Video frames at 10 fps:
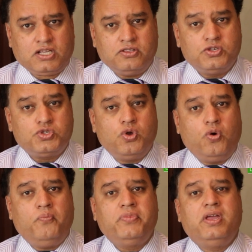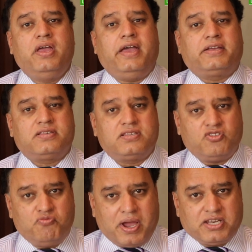there's no
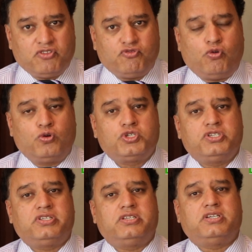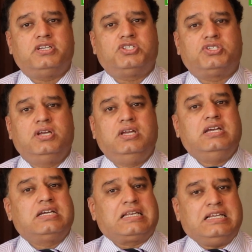excessive biting forces such as
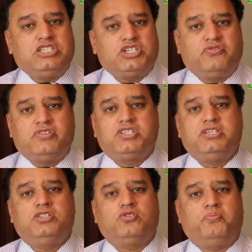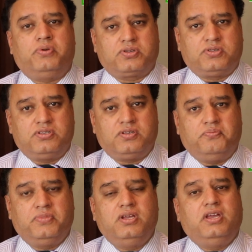clenching of the teeth or
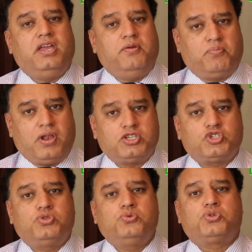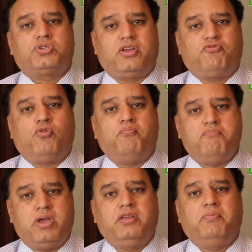bruxism, implants do stay for
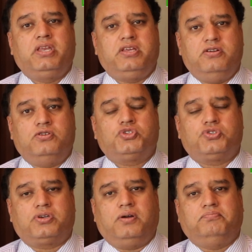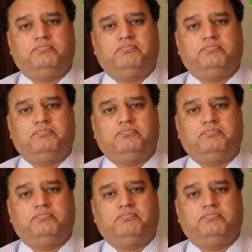many years to come.